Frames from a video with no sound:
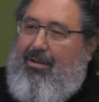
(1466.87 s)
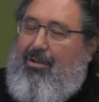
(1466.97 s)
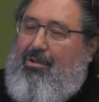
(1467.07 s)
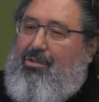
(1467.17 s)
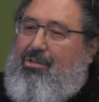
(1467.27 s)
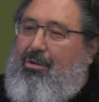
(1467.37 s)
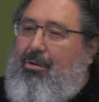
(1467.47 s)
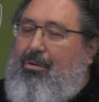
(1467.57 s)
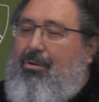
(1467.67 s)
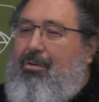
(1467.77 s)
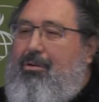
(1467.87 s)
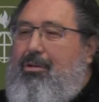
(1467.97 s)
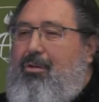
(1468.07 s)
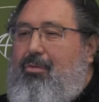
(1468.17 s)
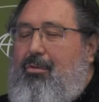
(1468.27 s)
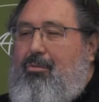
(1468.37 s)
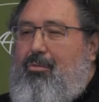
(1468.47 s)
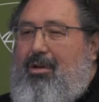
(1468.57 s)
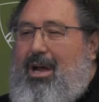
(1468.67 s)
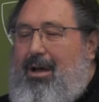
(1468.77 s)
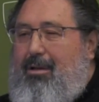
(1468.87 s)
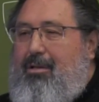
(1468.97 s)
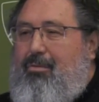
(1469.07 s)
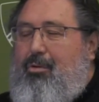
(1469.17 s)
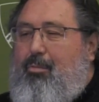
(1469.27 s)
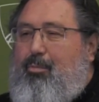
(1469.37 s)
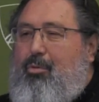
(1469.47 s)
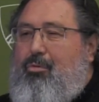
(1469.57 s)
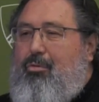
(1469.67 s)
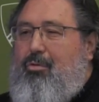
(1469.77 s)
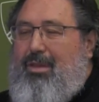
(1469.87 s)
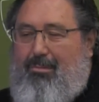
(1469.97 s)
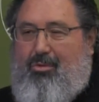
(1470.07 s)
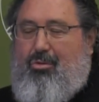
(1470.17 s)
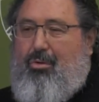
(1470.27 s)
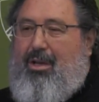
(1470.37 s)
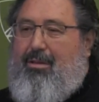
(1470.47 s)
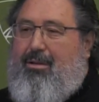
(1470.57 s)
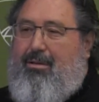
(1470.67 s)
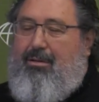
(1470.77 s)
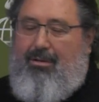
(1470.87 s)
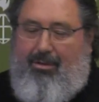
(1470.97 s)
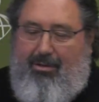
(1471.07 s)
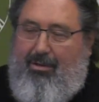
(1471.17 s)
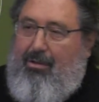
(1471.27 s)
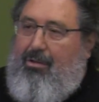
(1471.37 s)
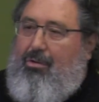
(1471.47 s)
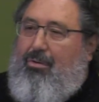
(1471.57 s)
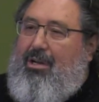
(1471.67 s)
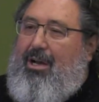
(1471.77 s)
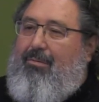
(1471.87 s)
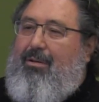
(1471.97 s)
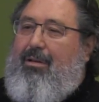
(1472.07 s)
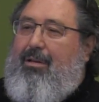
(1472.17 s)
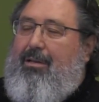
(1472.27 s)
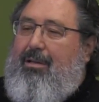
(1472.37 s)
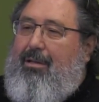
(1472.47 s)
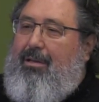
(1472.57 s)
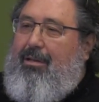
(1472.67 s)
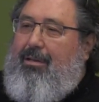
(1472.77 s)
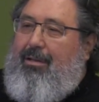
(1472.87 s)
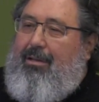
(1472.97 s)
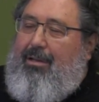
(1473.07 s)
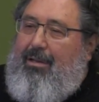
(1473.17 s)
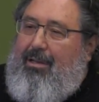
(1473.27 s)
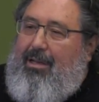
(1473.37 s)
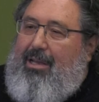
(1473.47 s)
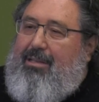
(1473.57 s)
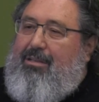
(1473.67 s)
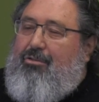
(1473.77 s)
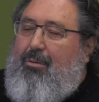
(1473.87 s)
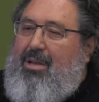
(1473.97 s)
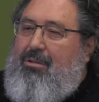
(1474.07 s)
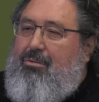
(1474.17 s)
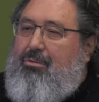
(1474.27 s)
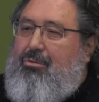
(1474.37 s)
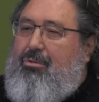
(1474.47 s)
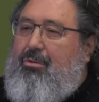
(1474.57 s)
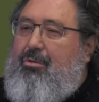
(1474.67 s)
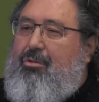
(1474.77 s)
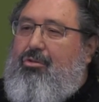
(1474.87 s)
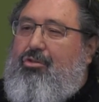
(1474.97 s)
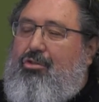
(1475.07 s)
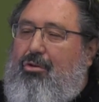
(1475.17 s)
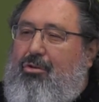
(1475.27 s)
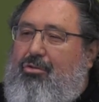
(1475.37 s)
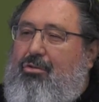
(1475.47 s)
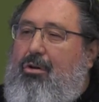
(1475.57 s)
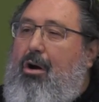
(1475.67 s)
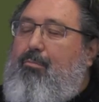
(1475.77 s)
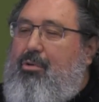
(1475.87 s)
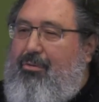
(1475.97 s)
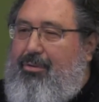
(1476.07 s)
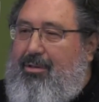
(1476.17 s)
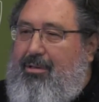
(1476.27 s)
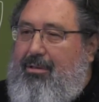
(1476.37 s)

So if you put them together, you have a tremendous source of profit.